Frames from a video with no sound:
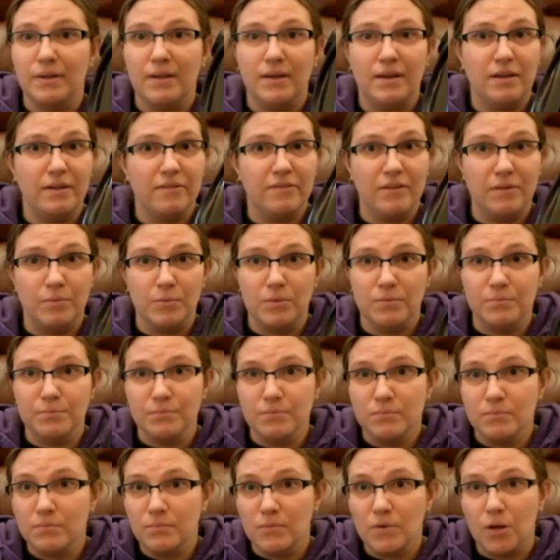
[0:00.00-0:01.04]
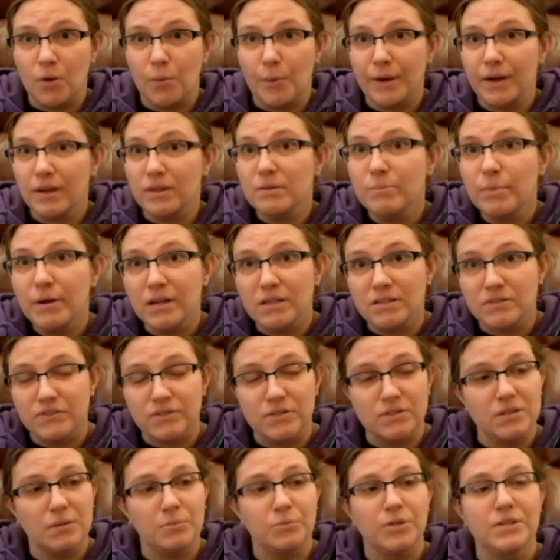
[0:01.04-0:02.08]
like if I'm going on the bus
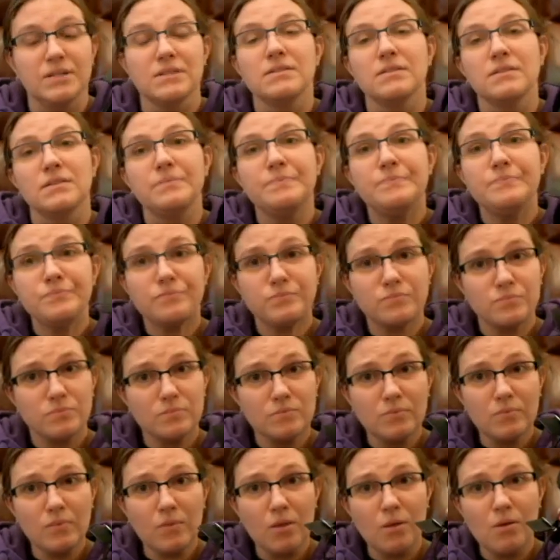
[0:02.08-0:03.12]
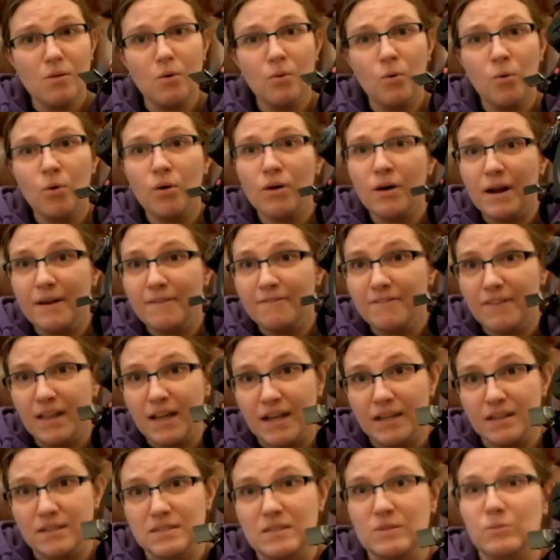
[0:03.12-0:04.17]
for some reason, or I'm
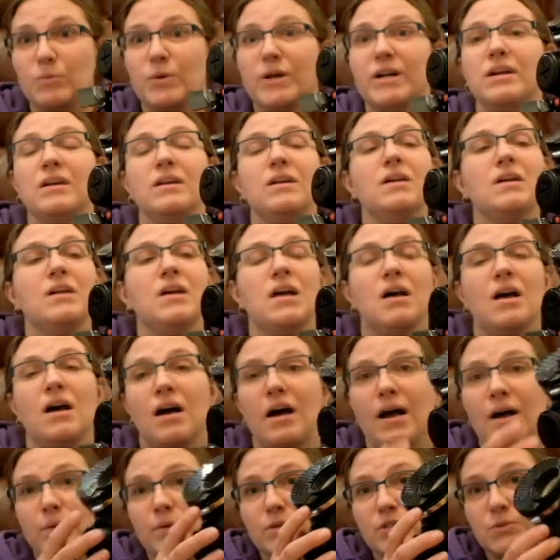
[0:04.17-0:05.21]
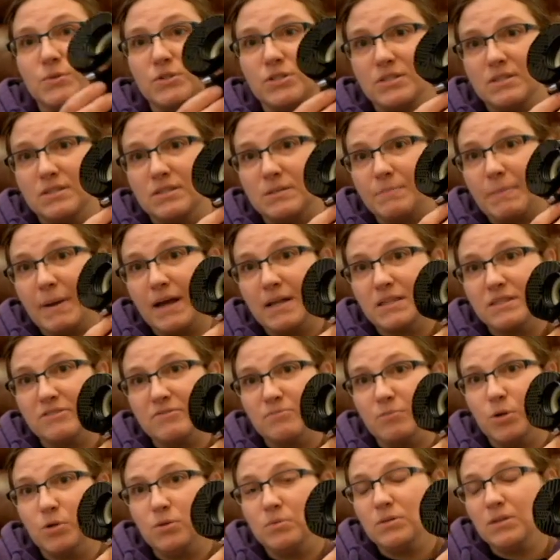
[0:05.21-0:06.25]
flying somewhere. I will switch this to passive
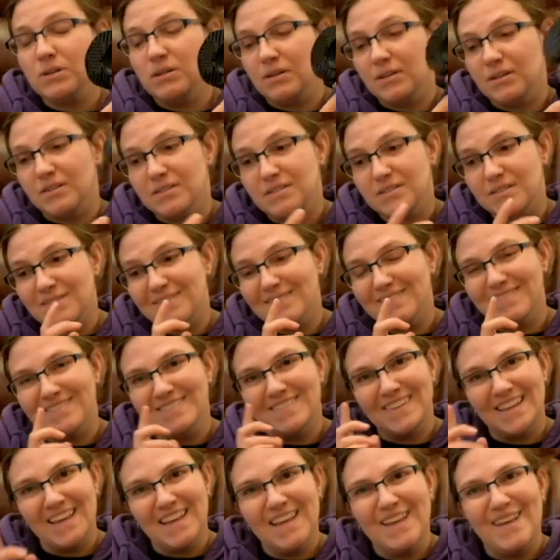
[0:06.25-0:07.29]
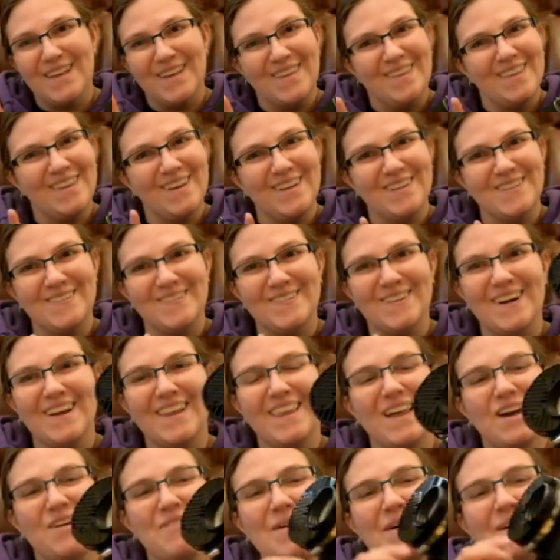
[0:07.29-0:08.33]
mode because they do not
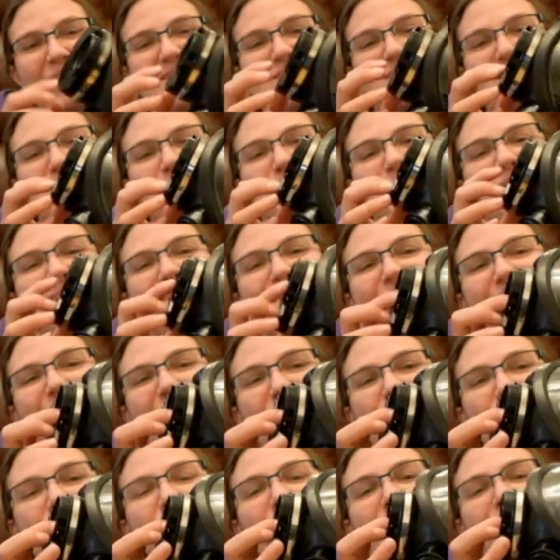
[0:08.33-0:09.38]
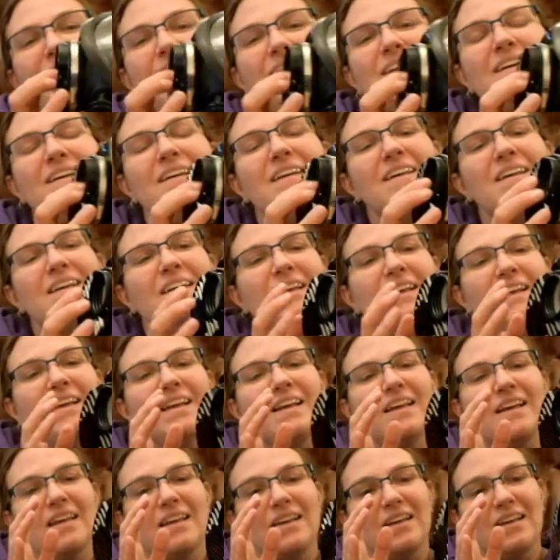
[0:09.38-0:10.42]
allow hard respirators on the plane.
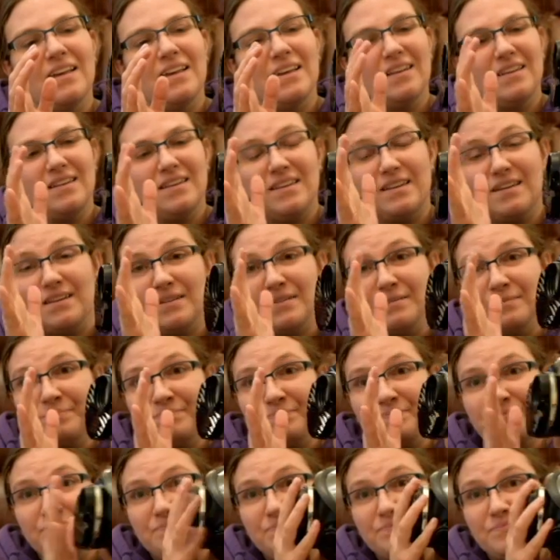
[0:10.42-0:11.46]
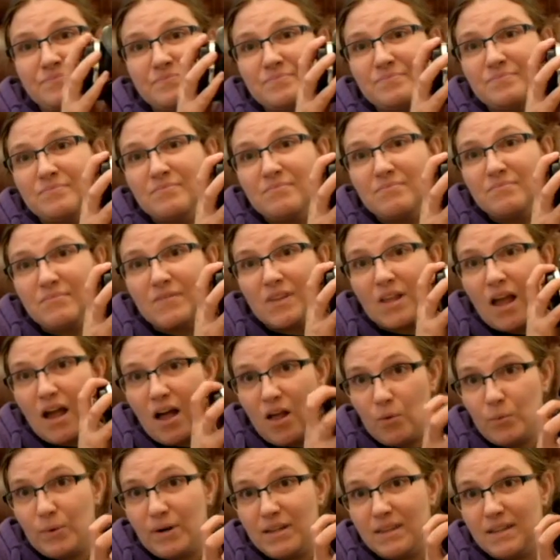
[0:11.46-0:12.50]
And um,
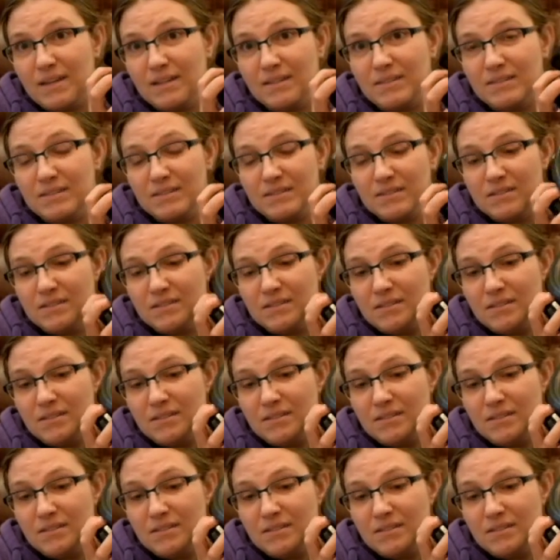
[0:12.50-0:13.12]
I'll wear this.